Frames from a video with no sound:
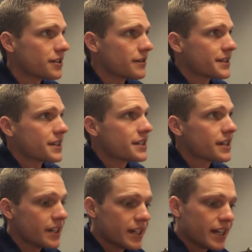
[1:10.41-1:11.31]
services.
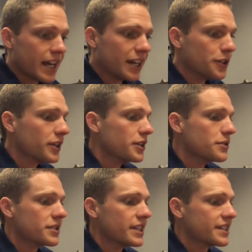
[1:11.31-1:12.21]
And you can
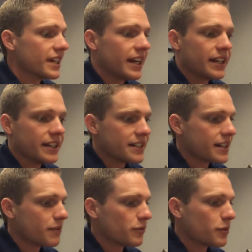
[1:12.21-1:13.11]
use this at any
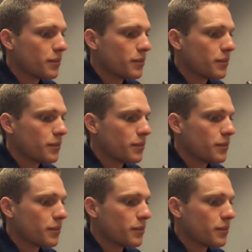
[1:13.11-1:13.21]
Nissan